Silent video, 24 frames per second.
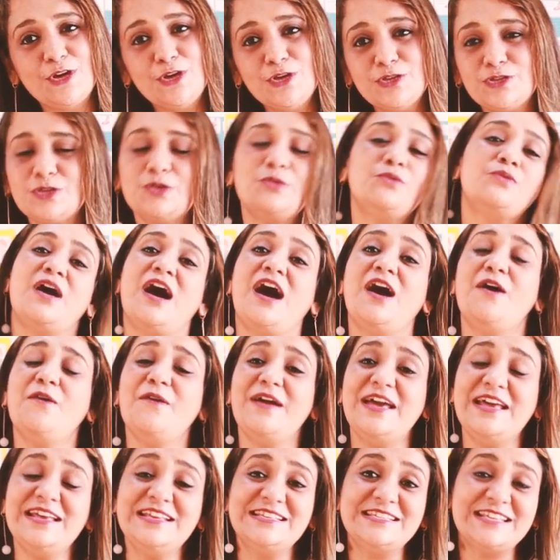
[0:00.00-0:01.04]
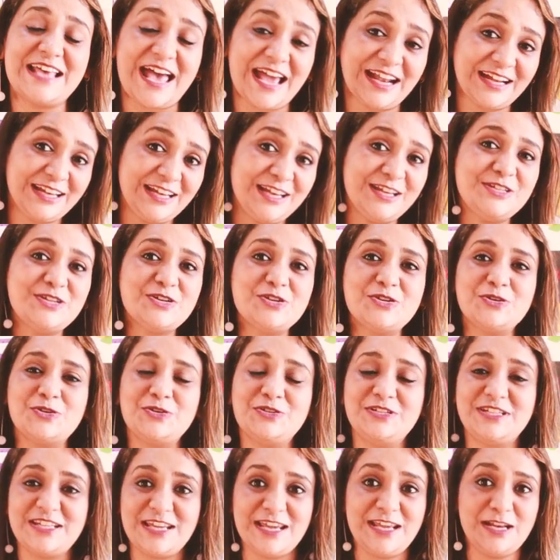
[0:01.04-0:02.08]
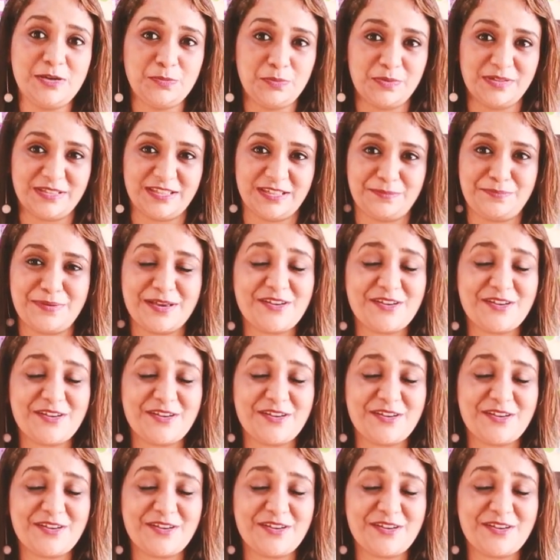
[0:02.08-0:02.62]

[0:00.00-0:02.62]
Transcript: So how exactly do you deal with it?